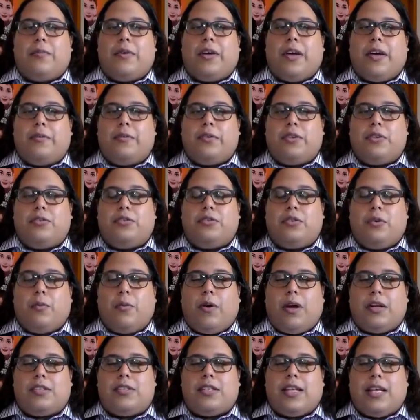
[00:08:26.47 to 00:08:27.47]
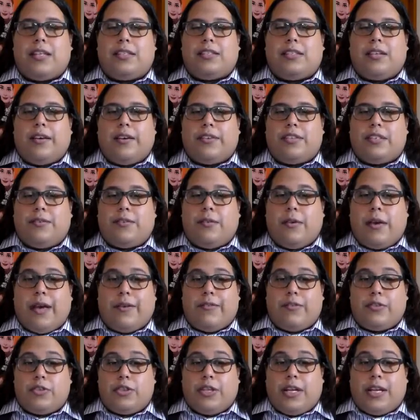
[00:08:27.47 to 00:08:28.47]
But you should watch that series if you
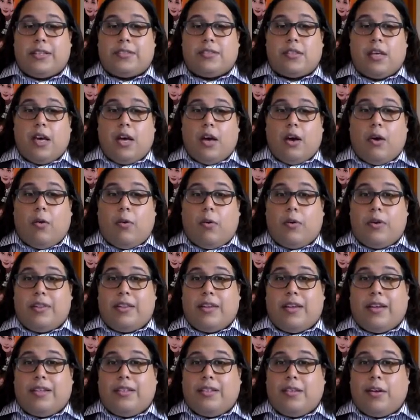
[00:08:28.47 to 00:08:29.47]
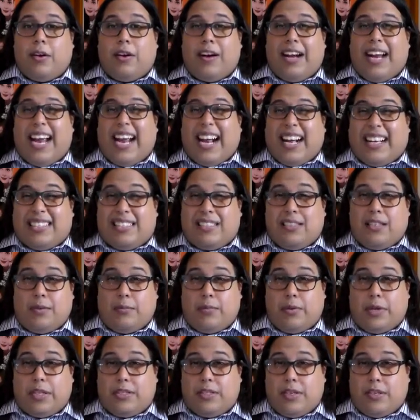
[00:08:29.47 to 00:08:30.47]
have a chance. And there are
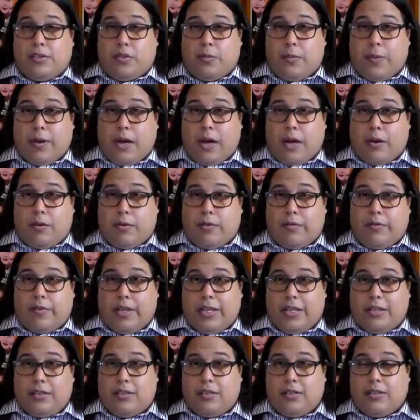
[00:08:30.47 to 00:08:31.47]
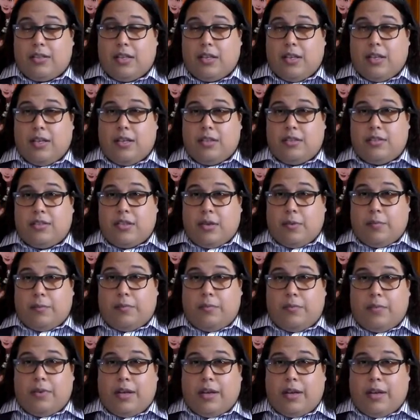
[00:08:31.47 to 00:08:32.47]
excellent presidential biographies, so
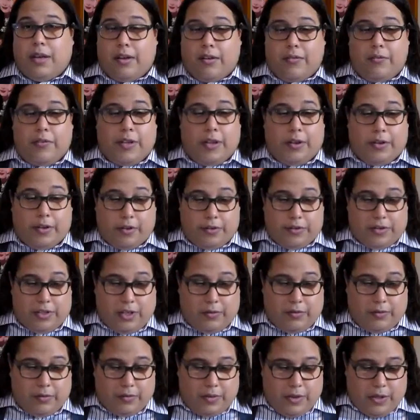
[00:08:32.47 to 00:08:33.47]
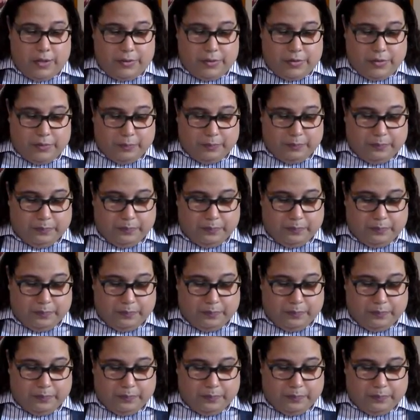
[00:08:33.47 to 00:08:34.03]
avail yourself of those.